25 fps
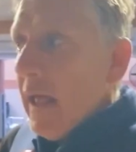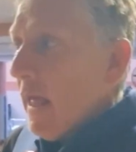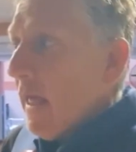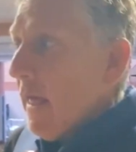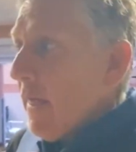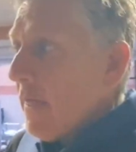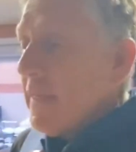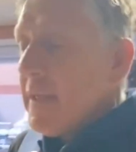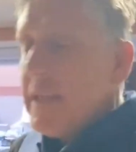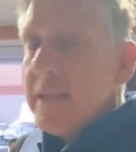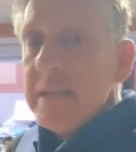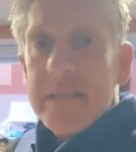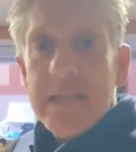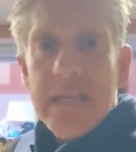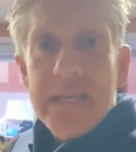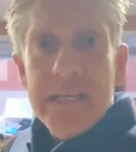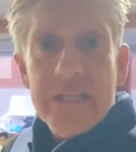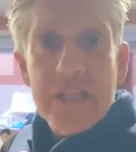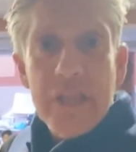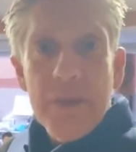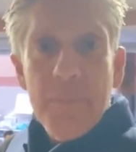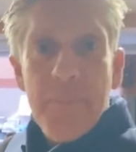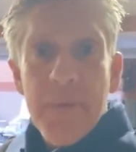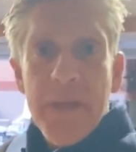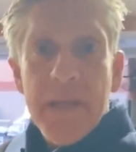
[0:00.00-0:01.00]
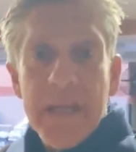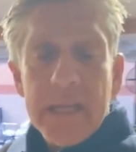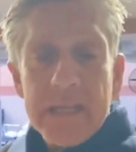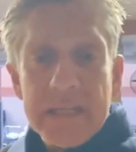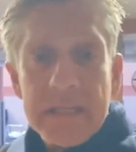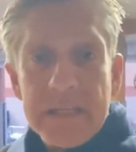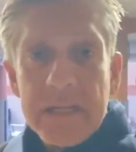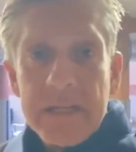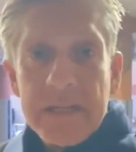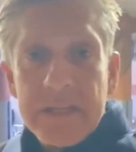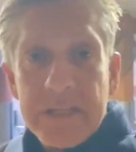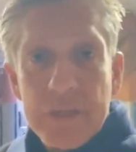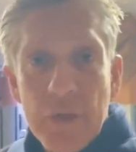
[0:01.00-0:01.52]
This is the
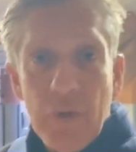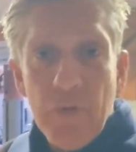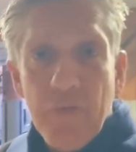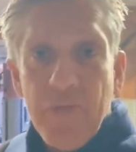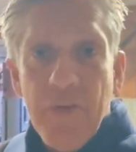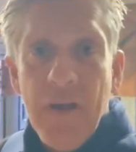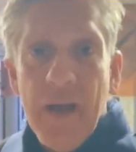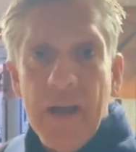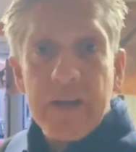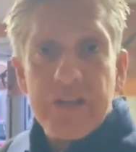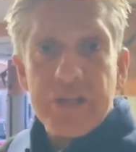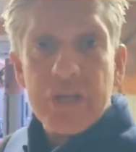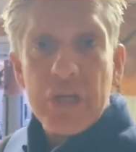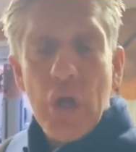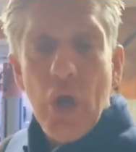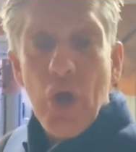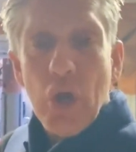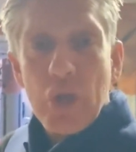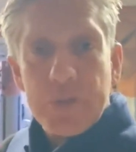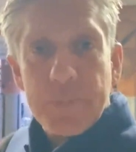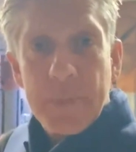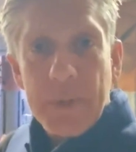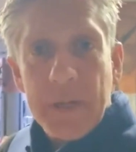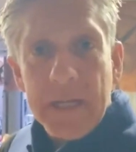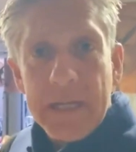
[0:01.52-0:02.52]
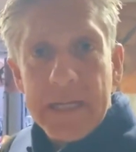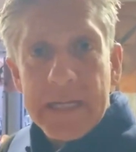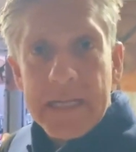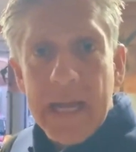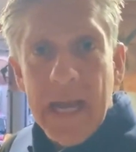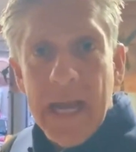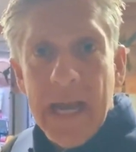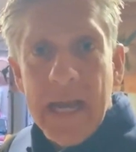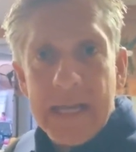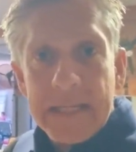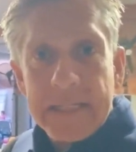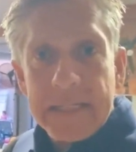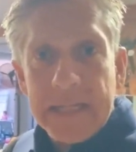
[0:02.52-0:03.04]
biggest still functioning hospital in
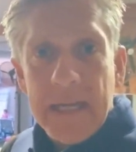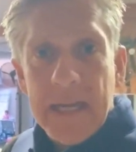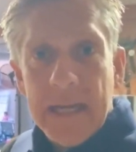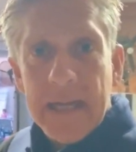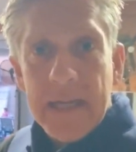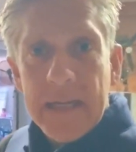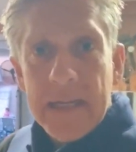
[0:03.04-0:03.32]
Gaza.